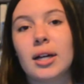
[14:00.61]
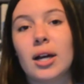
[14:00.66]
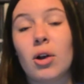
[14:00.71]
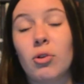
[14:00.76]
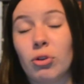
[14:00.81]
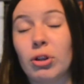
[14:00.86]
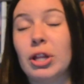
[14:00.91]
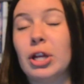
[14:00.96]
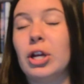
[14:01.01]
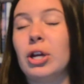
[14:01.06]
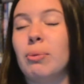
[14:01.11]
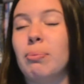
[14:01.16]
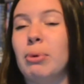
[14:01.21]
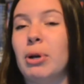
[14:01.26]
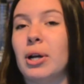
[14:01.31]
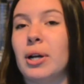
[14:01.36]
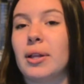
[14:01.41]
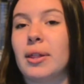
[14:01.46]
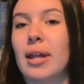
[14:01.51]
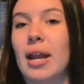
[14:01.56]
really good
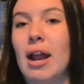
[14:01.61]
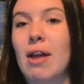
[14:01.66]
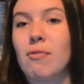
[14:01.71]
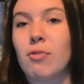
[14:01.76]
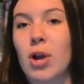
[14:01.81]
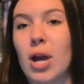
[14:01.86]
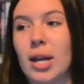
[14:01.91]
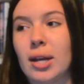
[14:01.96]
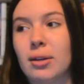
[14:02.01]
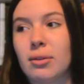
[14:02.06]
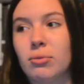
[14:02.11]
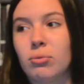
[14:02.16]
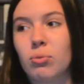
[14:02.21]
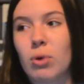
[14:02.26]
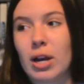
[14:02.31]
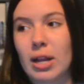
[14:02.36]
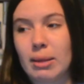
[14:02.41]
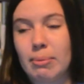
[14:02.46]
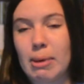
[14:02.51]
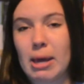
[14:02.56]
book that I've read,
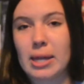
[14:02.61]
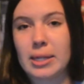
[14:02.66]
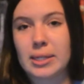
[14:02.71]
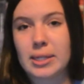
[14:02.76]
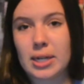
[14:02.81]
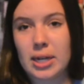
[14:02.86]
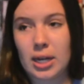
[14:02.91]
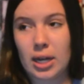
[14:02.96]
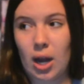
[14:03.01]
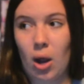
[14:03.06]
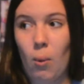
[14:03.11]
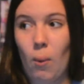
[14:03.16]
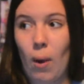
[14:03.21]
one of the best in a